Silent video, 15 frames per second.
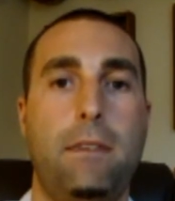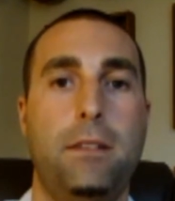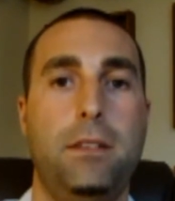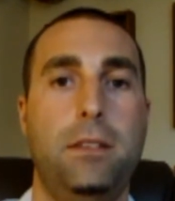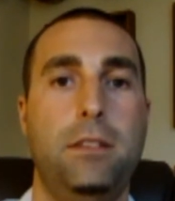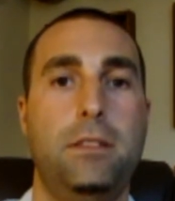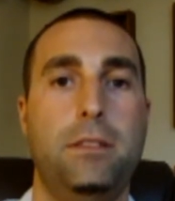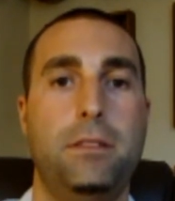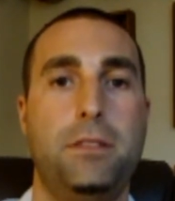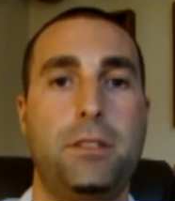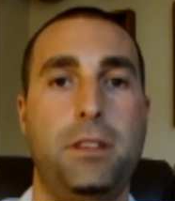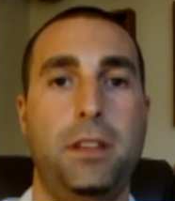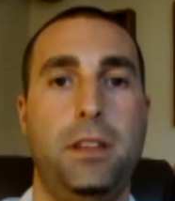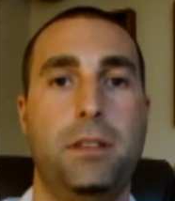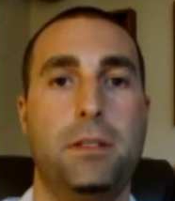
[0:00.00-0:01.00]

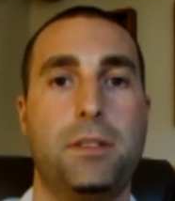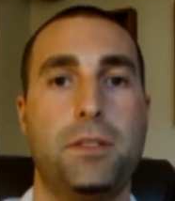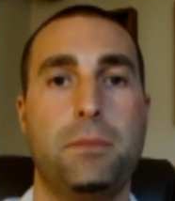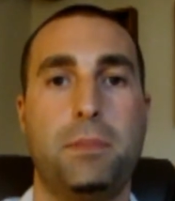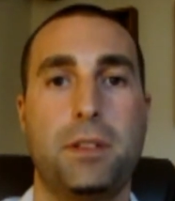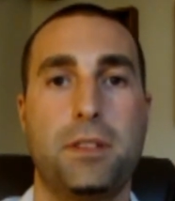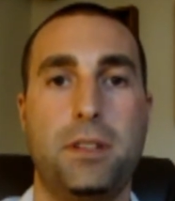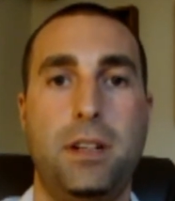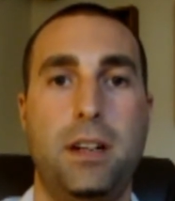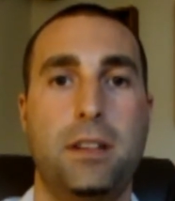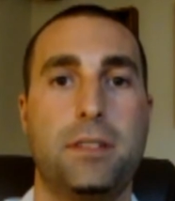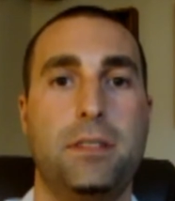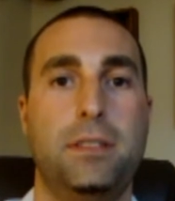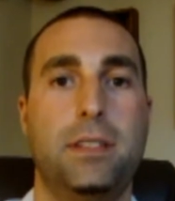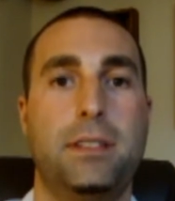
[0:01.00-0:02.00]
Usually the
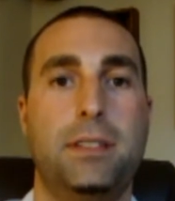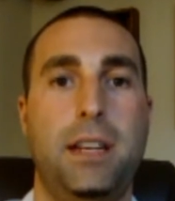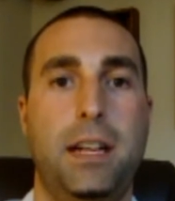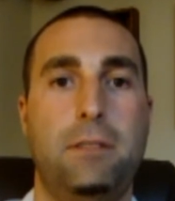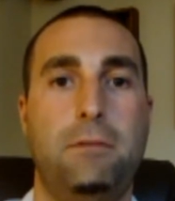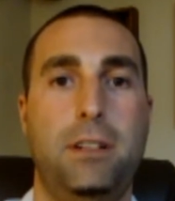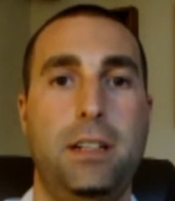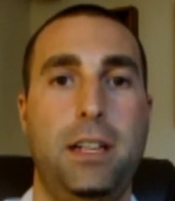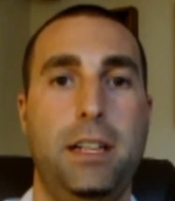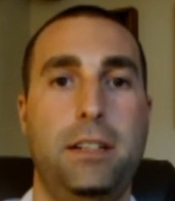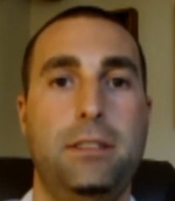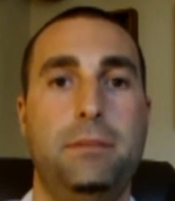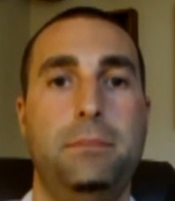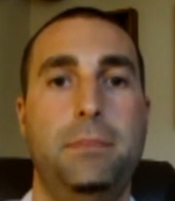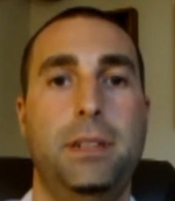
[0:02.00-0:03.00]
superstars only sign one
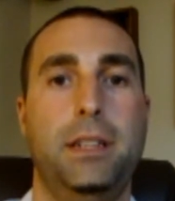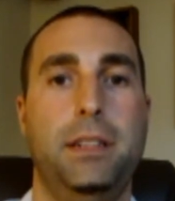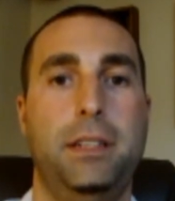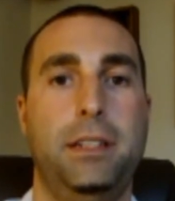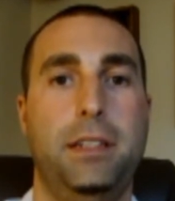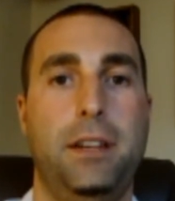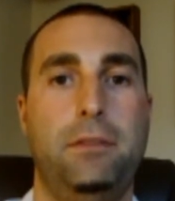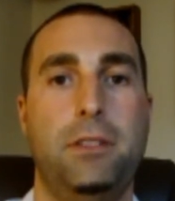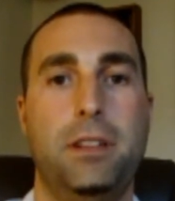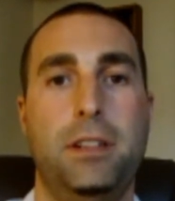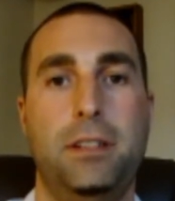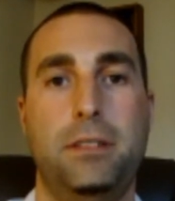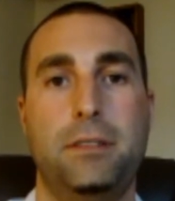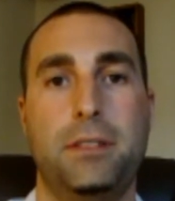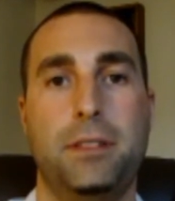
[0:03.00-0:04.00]
item, but you never
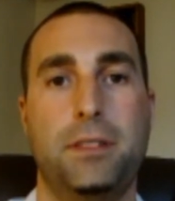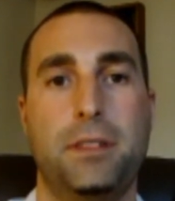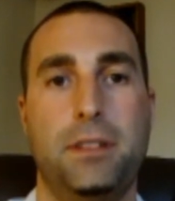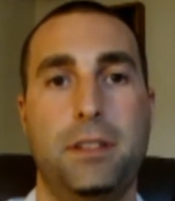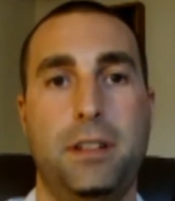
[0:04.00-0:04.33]
know.